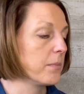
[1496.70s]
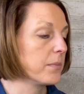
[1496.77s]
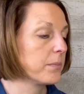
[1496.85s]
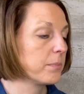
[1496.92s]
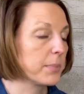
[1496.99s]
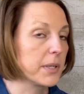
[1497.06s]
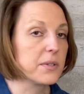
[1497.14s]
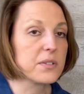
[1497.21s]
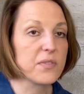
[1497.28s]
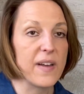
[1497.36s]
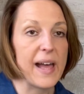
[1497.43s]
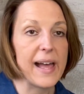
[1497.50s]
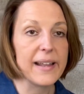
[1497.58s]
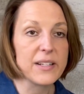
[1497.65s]
burns
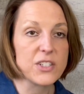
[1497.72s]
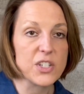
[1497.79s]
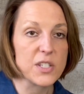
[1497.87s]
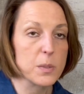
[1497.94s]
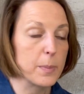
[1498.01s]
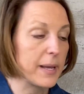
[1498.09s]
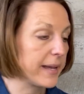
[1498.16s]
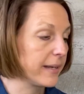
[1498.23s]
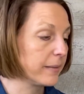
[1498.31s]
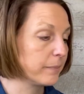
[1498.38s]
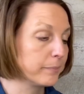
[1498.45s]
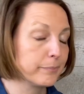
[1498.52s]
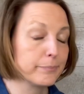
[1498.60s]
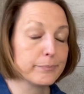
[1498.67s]
fat just by
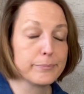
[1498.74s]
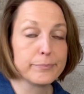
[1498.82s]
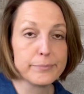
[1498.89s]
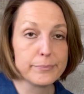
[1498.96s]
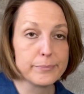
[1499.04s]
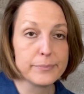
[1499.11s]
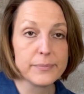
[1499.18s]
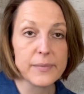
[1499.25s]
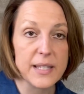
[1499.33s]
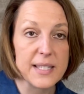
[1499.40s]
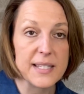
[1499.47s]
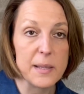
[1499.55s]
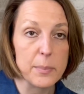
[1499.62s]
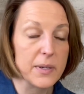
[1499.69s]

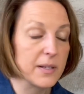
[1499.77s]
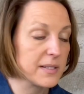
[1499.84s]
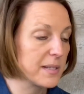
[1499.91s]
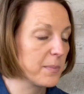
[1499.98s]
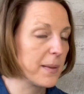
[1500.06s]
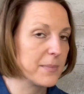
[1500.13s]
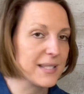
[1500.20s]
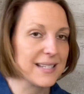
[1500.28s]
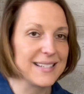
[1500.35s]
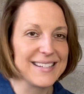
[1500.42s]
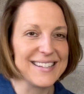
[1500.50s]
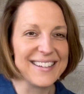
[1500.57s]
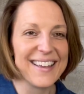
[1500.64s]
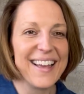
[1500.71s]
sipping on some
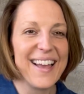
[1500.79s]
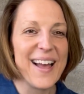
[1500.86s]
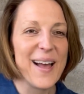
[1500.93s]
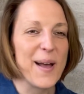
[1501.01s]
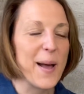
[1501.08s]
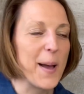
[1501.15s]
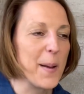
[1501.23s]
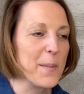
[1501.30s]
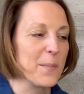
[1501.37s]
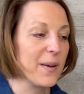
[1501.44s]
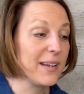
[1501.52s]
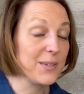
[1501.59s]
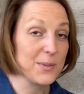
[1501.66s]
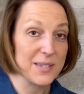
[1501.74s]
MCT. I
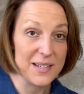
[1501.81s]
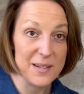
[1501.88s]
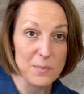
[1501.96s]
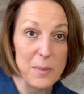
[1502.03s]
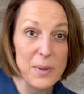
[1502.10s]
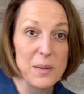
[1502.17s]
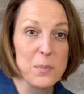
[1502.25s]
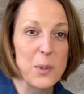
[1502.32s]
use it in my big boy